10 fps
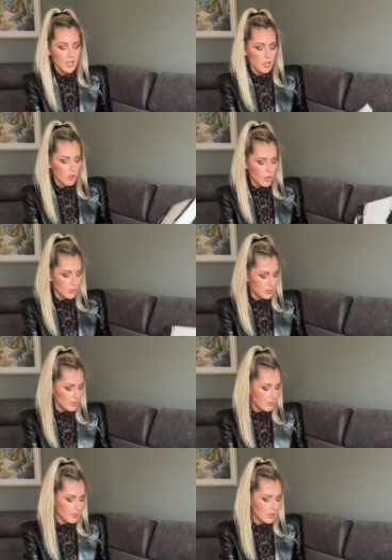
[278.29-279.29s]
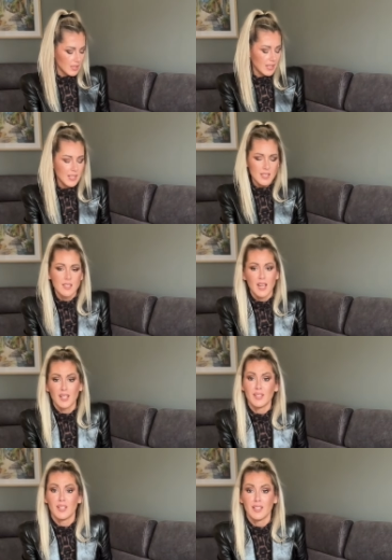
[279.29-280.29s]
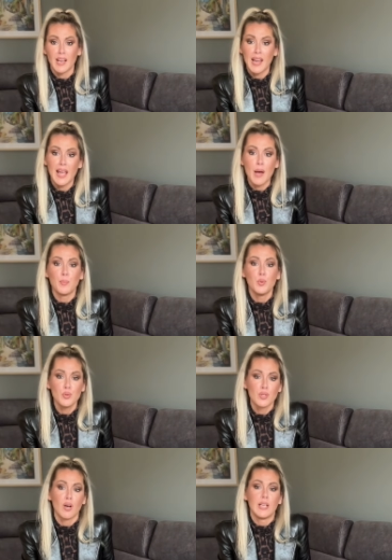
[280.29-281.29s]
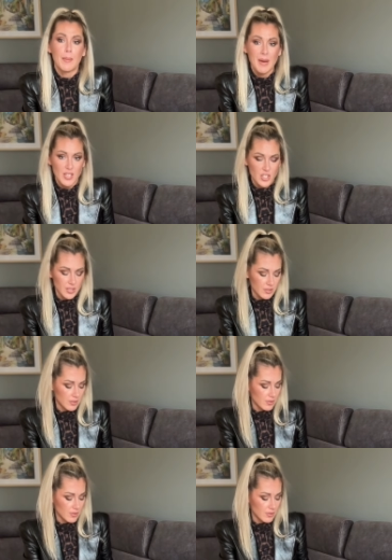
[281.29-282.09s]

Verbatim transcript: you know, like I said, they are boots on a budget.